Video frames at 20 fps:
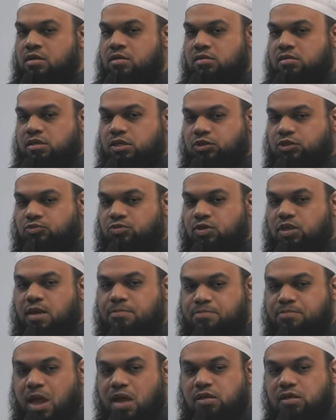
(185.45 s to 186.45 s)
These three
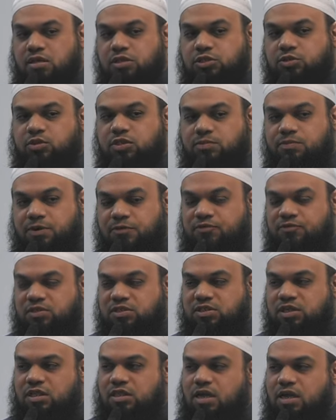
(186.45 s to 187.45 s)
companions, when the Prophet
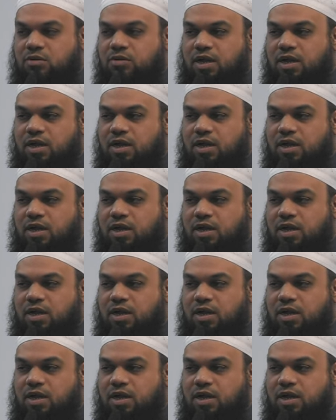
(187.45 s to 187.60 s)
sallallahu